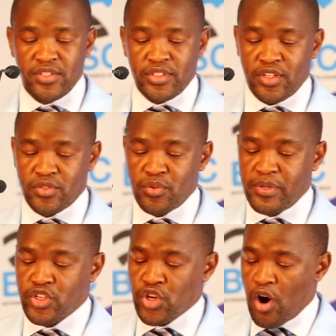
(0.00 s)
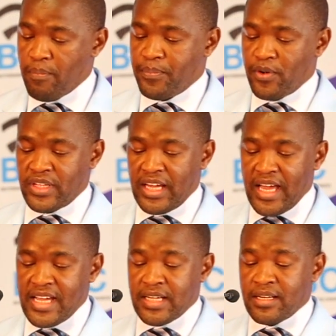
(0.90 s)
to be top of the
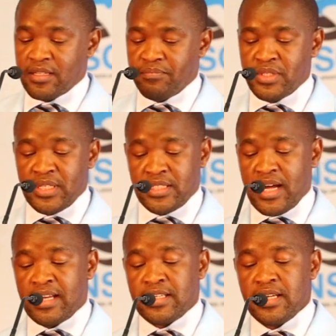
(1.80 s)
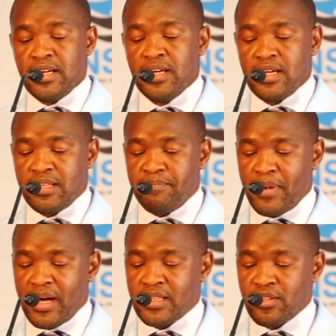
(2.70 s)
800-meter chart in the
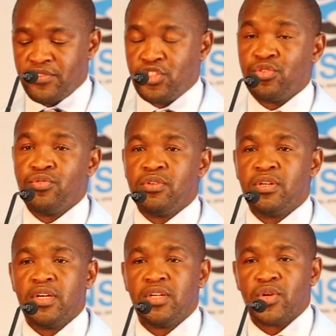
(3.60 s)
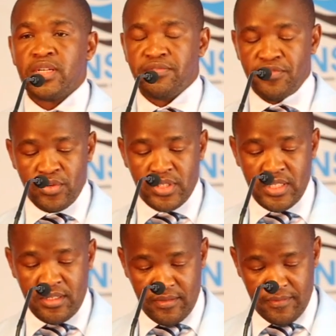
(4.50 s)
month of June
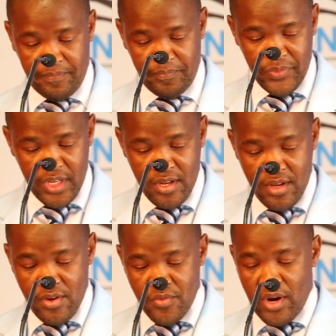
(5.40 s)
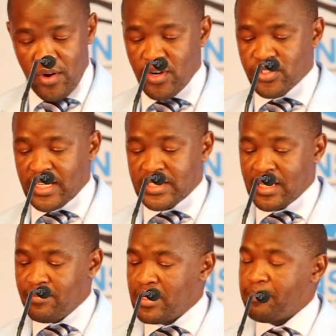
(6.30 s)
2014. We are also
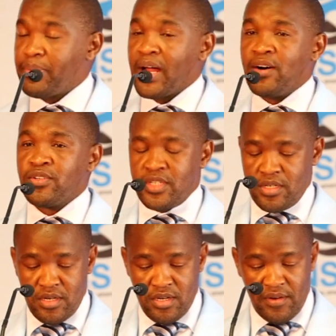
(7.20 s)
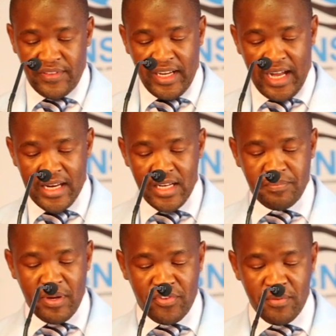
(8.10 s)
extremely proud of the
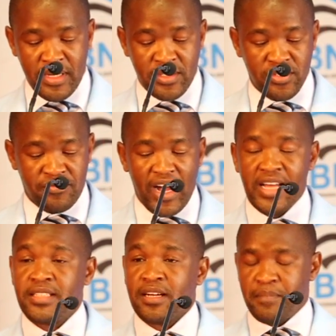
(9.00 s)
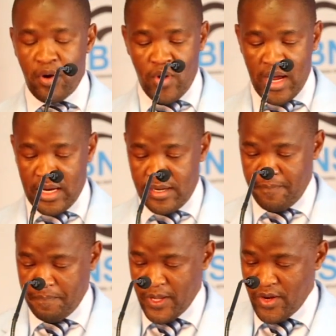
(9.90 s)
current performance of Isaac Makwala,
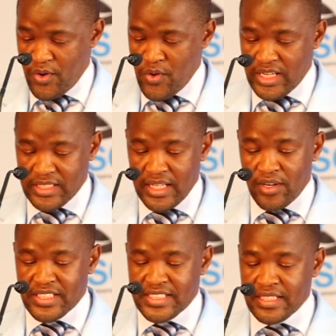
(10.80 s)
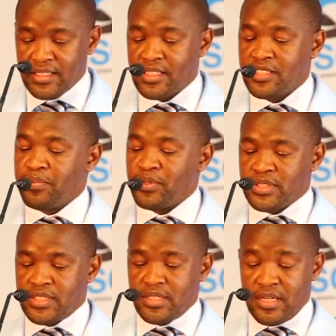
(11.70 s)
who has now sealed his
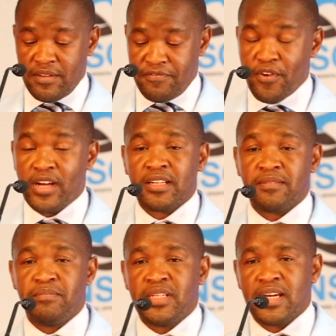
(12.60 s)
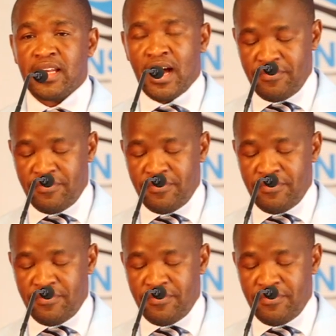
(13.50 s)
position in the 400-meter in